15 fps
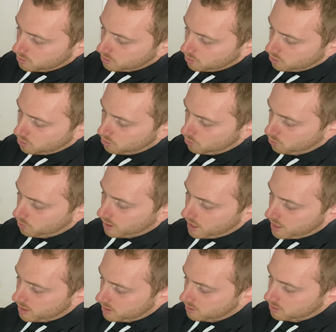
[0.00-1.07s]
you do
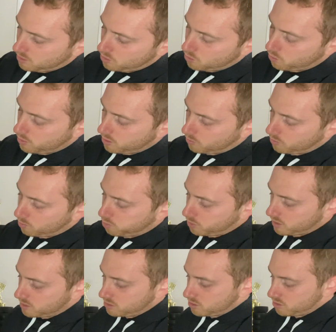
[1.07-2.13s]
that and then you want to
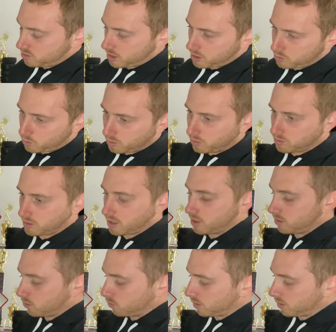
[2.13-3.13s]
replace your shock oils again or